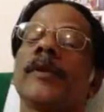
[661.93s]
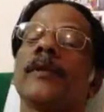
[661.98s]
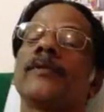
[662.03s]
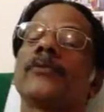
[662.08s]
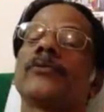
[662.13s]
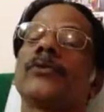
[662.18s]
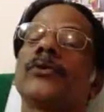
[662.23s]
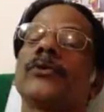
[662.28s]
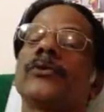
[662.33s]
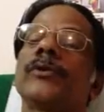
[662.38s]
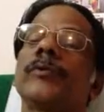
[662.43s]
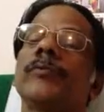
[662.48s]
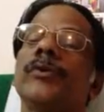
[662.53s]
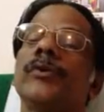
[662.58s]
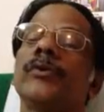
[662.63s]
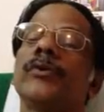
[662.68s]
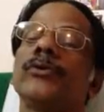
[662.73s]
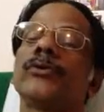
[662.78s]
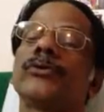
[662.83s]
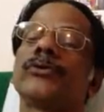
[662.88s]
So
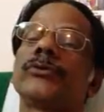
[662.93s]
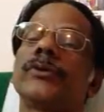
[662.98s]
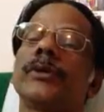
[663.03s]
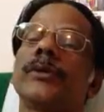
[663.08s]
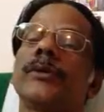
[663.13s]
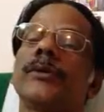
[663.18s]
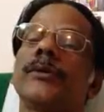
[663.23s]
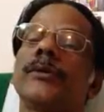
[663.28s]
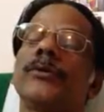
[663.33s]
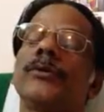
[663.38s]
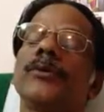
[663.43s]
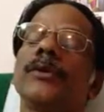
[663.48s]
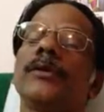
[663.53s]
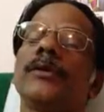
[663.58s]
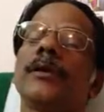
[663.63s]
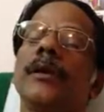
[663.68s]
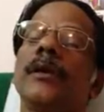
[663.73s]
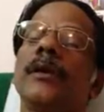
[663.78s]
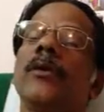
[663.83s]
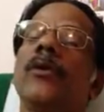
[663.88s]
suppose we
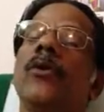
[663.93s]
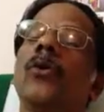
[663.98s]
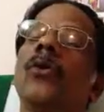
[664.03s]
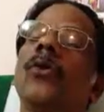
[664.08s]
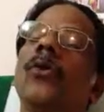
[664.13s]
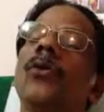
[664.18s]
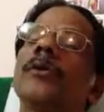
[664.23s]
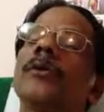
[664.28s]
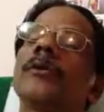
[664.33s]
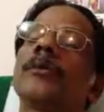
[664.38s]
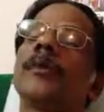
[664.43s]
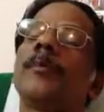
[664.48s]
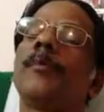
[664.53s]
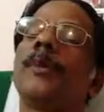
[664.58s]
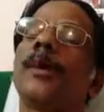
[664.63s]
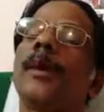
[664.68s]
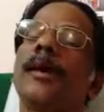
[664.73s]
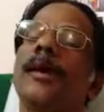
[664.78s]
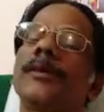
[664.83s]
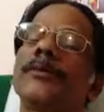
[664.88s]
take all the
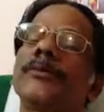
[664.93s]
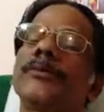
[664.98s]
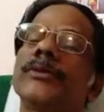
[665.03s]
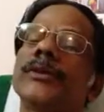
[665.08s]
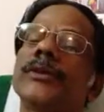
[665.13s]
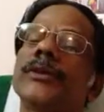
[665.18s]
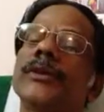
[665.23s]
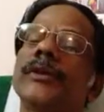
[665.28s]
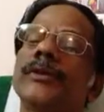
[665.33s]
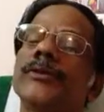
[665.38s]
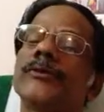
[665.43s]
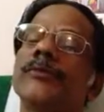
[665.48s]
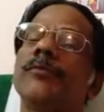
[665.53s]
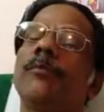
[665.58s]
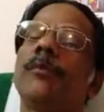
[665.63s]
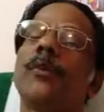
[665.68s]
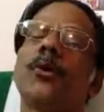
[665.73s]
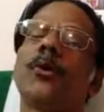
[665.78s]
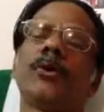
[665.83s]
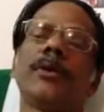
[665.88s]
parts in this
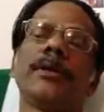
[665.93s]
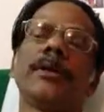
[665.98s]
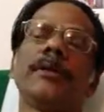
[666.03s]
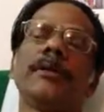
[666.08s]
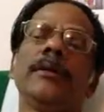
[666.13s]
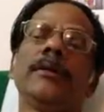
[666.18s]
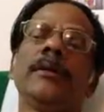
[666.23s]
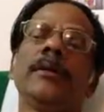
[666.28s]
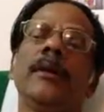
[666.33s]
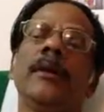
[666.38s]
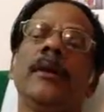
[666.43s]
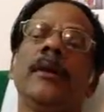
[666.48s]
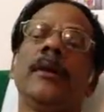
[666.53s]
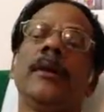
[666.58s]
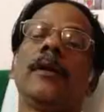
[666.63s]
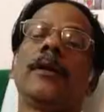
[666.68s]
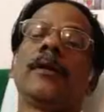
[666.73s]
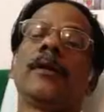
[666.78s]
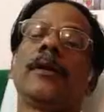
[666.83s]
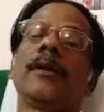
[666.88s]
body,
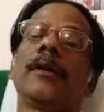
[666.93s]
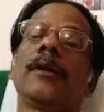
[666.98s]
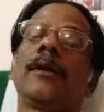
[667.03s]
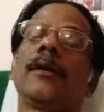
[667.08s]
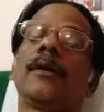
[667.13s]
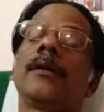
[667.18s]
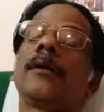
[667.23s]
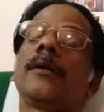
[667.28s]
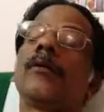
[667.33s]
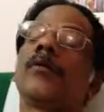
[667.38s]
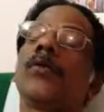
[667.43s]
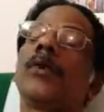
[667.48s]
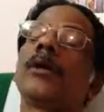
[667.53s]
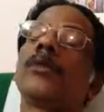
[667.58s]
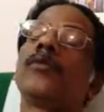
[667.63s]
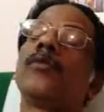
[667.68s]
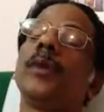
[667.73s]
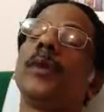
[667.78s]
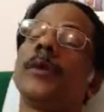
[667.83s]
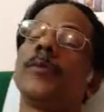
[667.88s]

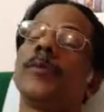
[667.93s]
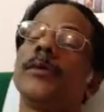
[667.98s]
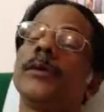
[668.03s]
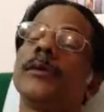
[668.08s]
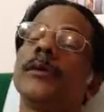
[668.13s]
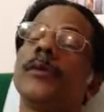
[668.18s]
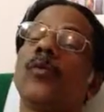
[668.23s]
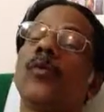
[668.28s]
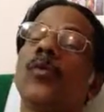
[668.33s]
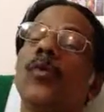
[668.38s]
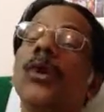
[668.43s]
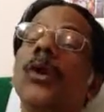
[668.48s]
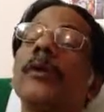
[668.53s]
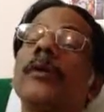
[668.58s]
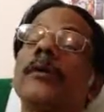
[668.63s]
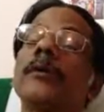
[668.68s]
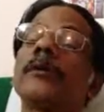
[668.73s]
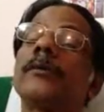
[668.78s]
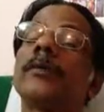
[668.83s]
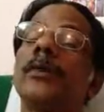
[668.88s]
what will be the
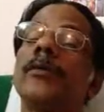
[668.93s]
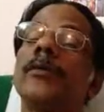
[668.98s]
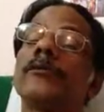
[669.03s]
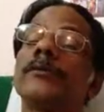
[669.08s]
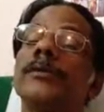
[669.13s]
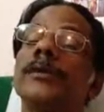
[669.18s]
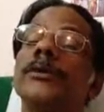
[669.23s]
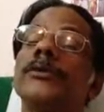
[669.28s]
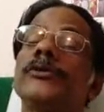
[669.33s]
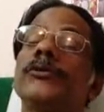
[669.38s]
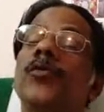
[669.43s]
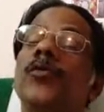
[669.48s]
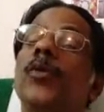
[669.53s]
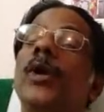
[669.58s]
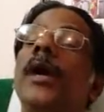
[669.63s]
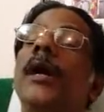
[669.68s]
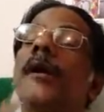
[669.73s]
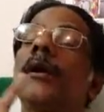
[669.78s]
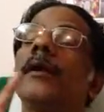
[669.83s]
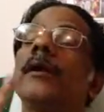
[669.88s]
worth of this
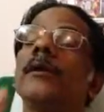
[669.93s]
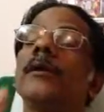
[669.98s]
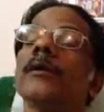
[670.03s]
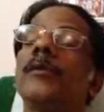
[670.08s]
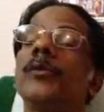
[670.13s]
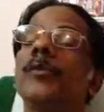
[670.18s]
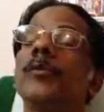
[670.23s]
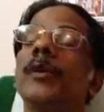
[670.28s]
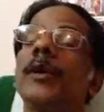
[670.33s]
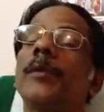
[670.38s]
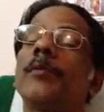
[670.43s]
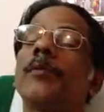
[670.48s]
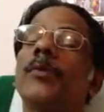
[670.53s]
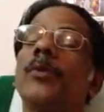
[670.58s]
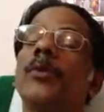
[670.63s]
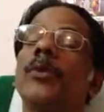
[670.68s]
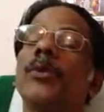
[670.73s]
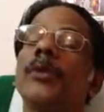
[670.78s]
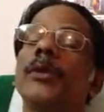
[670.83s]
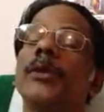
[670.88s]
one human
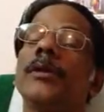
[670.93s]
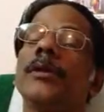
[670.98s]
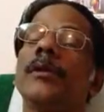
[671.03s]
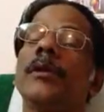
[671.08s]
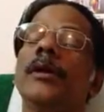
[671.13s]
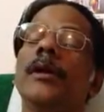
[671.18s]
body?